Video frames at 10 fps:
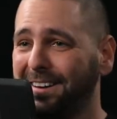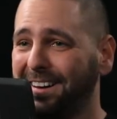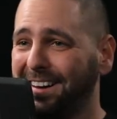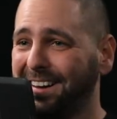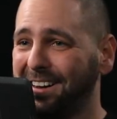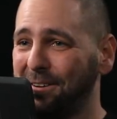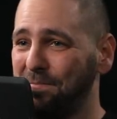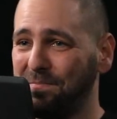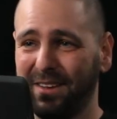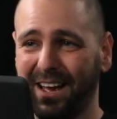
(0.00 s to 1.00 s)

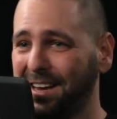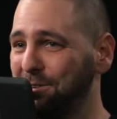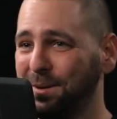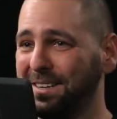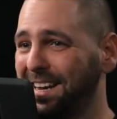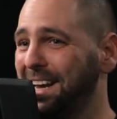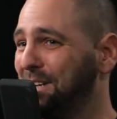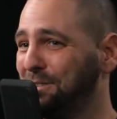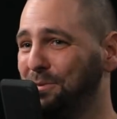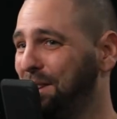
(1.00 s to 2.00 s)
um, I can spend
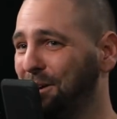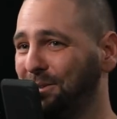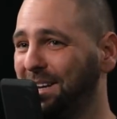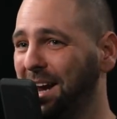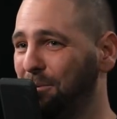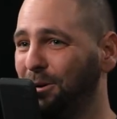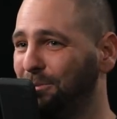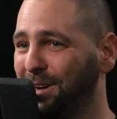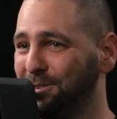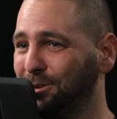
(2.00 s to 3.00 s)
days without the camera on
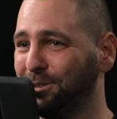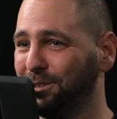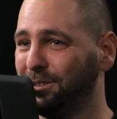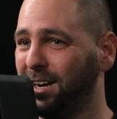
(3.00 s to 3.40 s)
my shoulder.